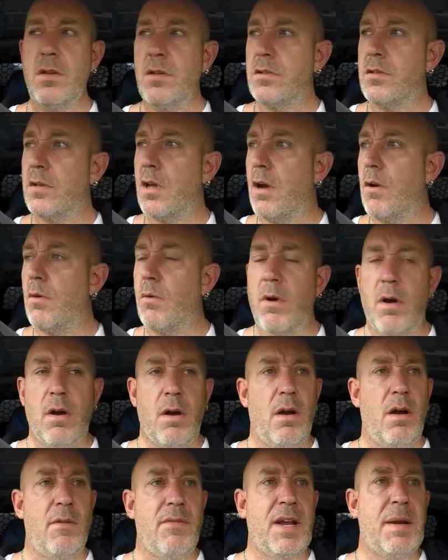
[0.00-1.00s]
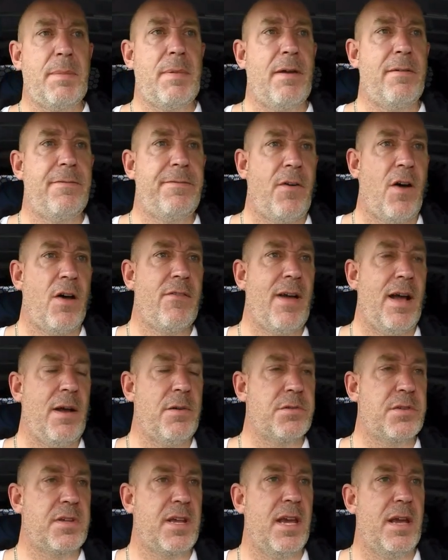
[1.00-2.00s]
So I've had about five
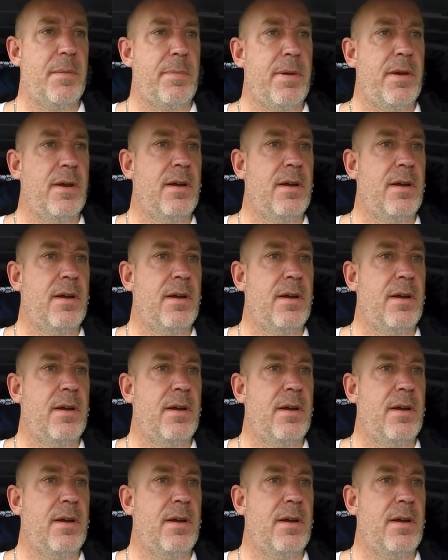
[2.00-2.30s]
hours kip.